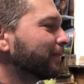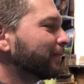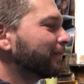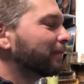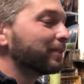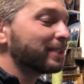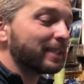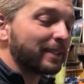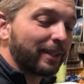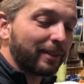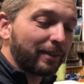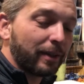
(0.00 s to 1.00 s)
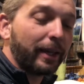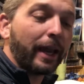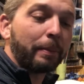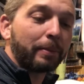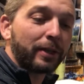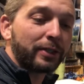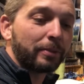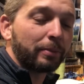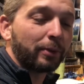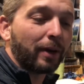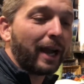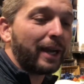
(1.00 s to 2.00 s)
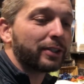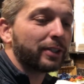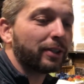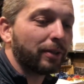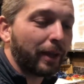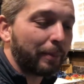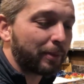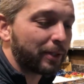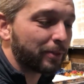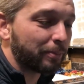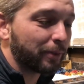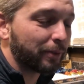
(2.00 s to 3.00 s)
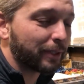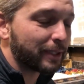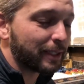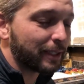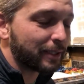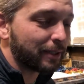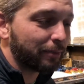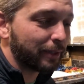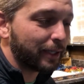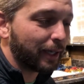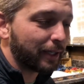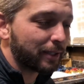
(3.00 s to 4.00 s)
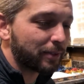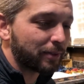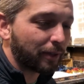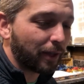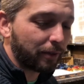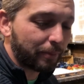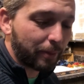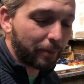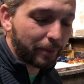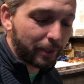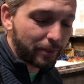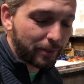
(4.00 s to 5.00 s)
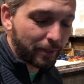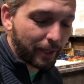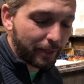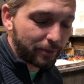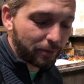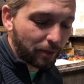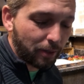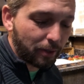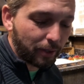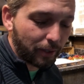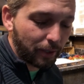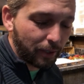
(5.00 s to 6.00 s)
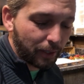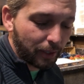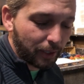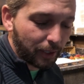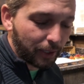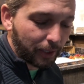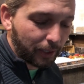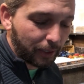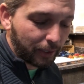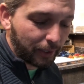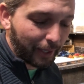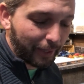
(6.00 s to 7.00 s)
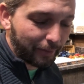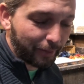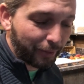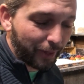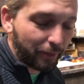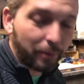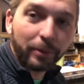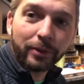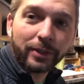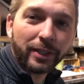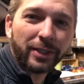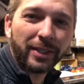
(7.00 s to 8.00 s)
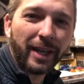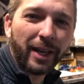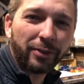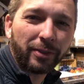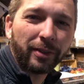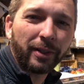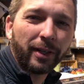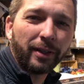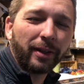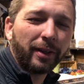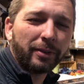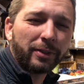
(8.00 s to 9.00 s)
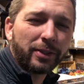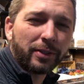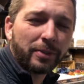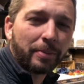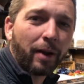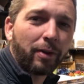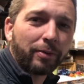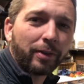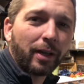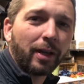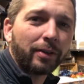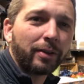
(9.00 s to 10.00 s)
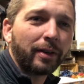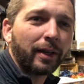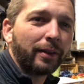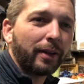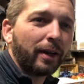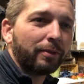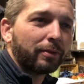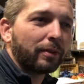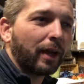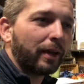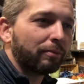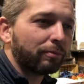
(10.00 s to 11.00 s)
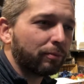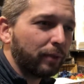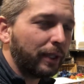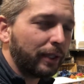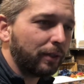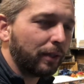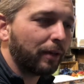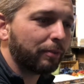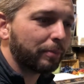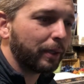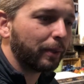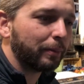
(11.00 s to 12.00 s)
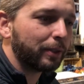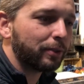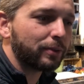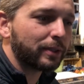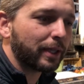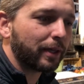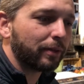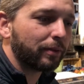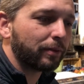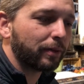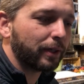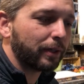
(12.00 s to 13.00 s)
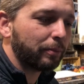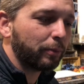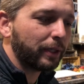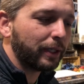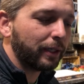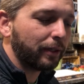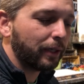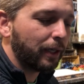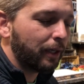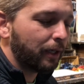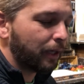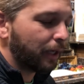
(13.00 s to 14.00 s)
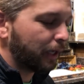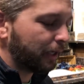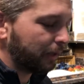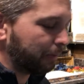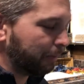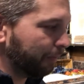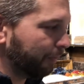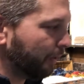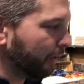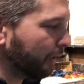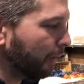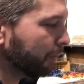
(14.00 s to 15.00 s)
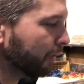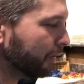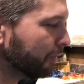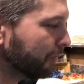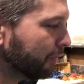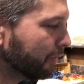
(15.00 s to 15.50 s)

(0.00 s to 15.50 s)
What was I saying? Yeah, Prussian blue. I actually don't like Prussian blue because it doesn't retain its color permanence as long. And phthalo blue is such a natural, such a powerful color that I really love being able to use that when needed. A couple of